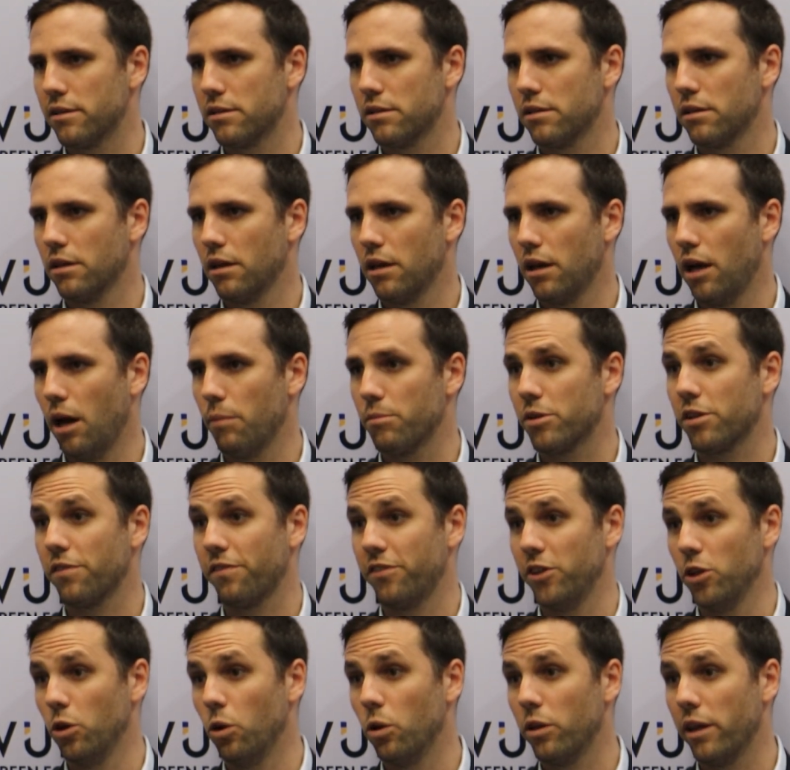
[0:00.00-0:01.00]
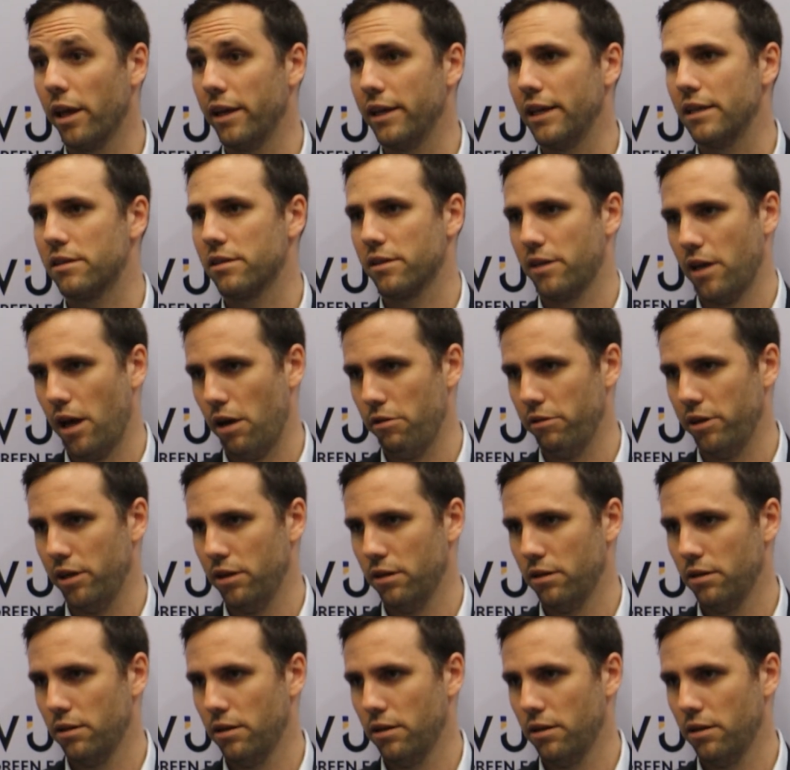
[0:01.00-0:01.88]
how much fuel they need to carry,